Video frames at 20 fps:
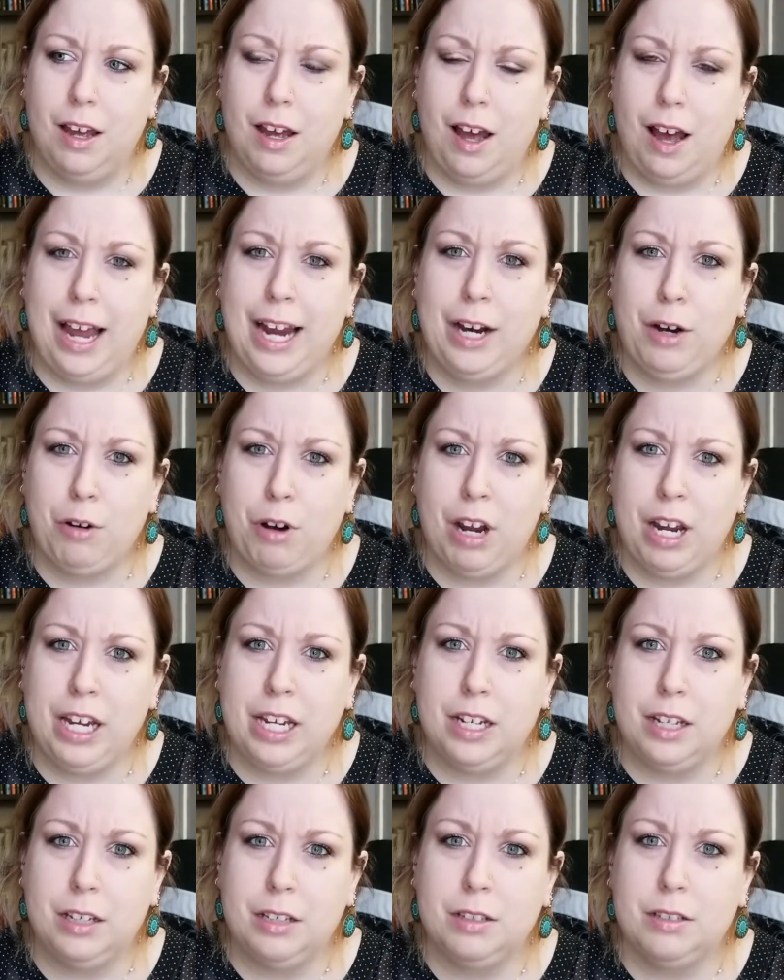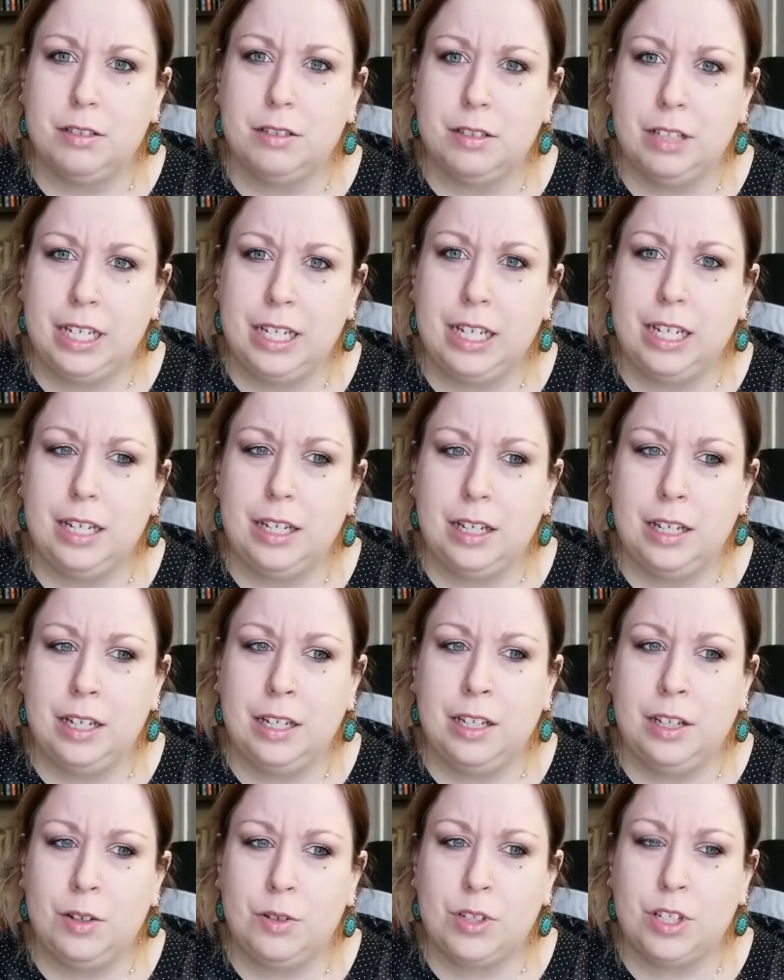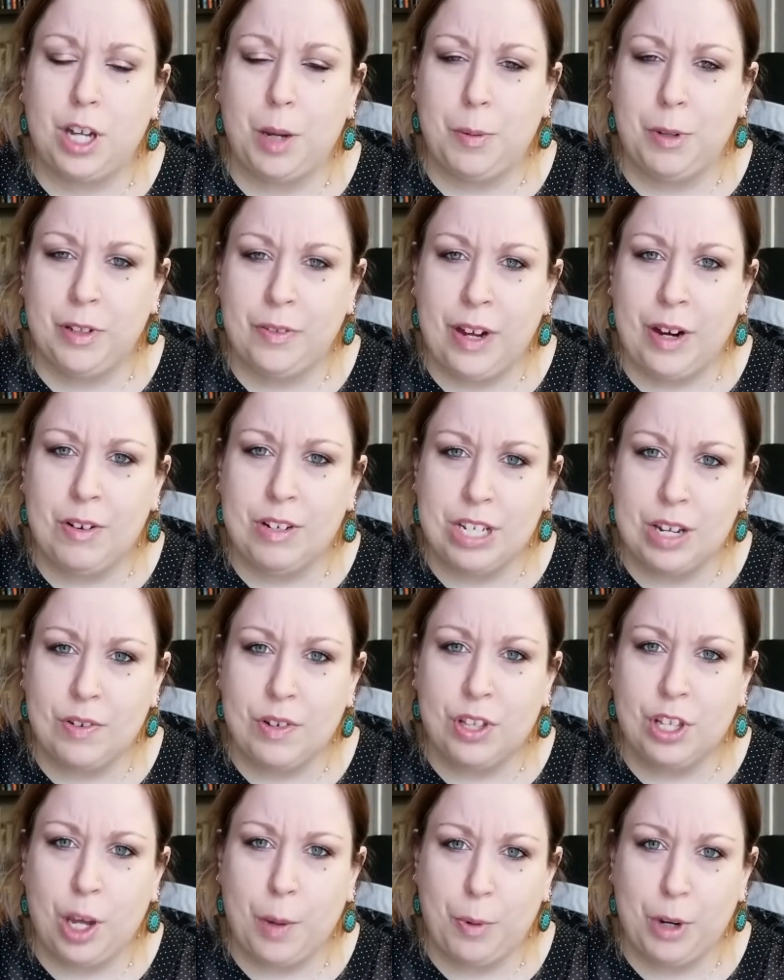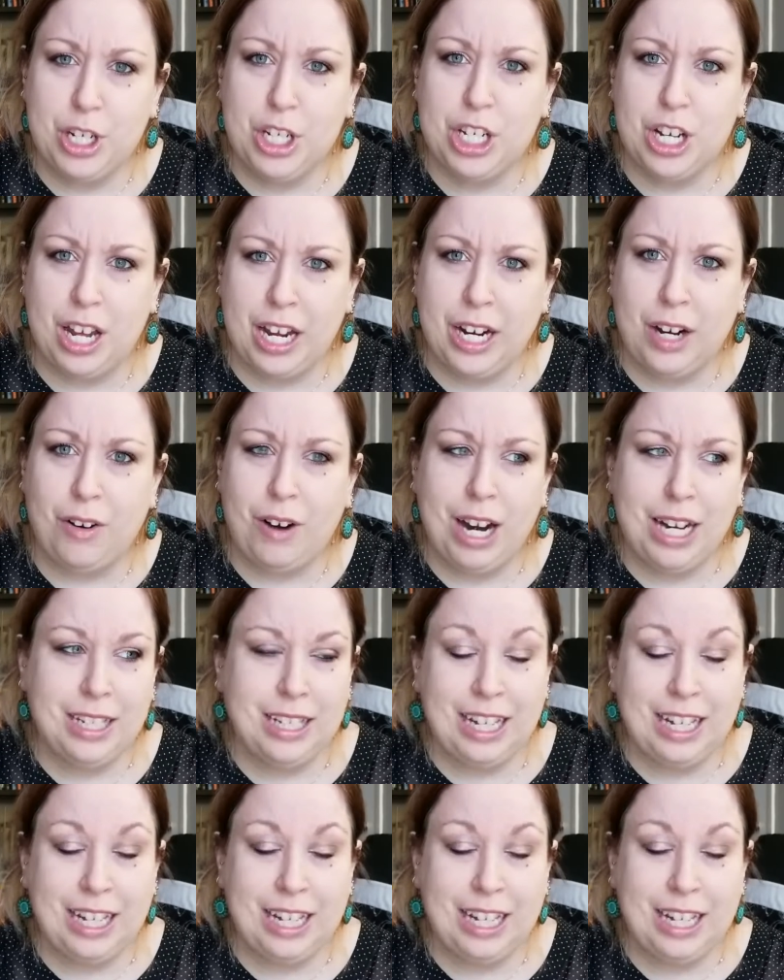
I cried. Like, in those couple of hours after the operation, I cried.